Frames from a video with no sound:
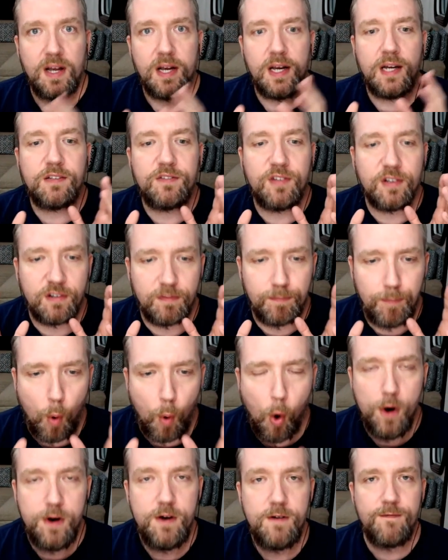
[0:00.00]
It's
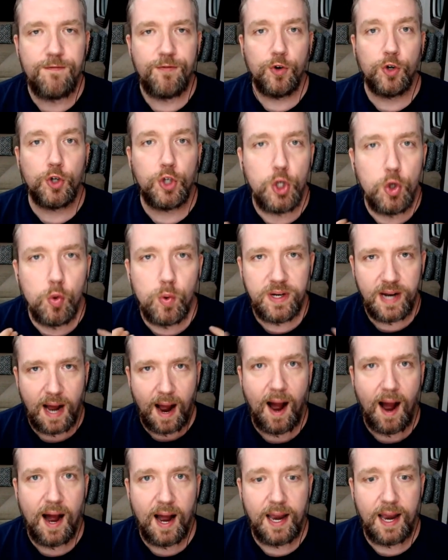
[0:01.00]
important for you and
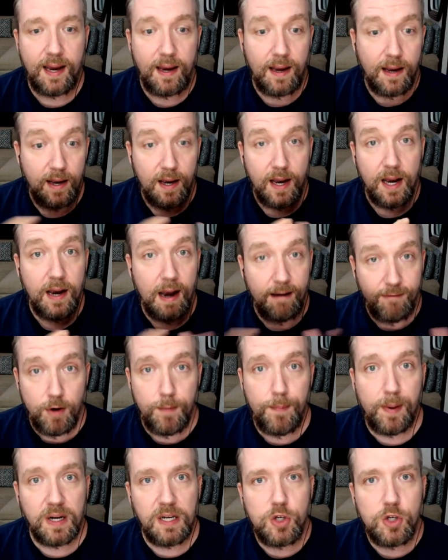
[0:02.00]
I and
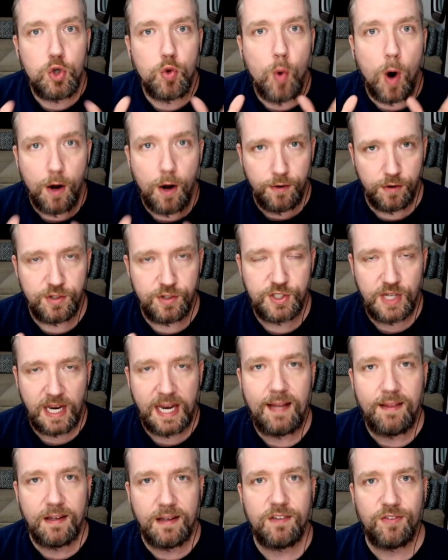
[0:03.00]
everybody to
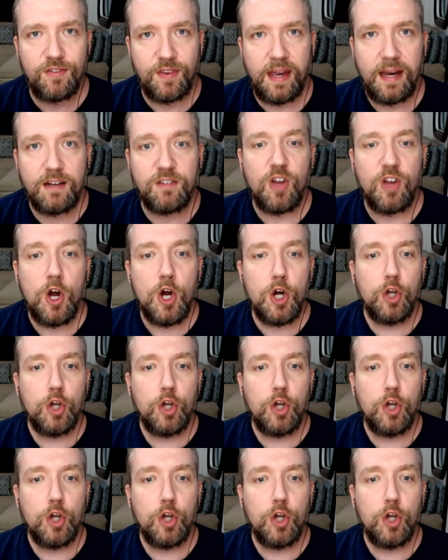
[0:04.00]
understand these things.